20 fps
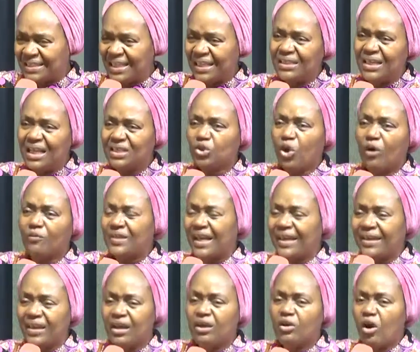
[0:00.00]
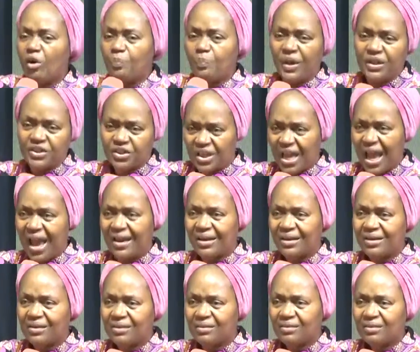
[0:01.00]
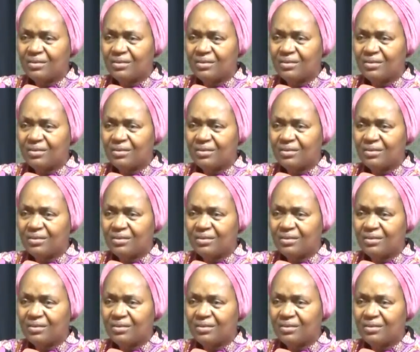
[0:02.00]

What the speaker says: the signature of the king of Persia.